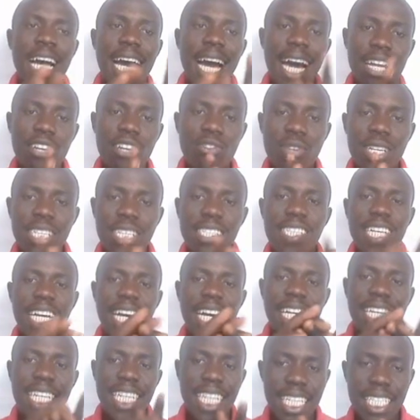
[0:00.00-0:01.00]
address,
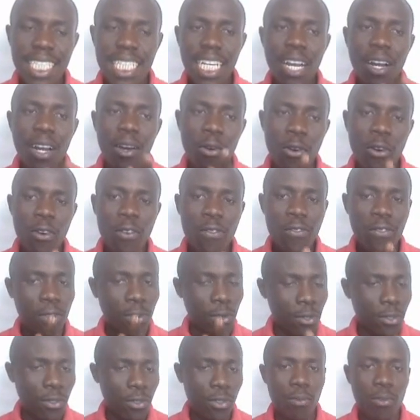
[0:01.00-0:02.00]
and nature
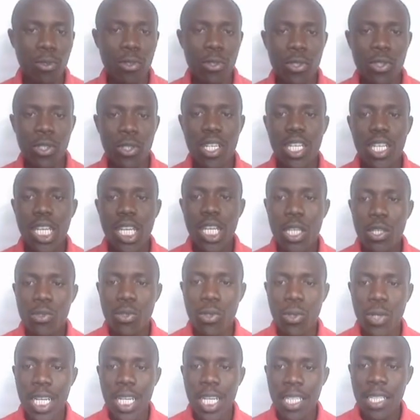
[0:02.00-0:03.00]
of contribution.
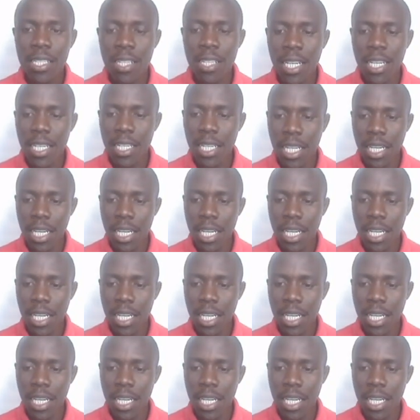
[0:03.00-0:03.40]
So let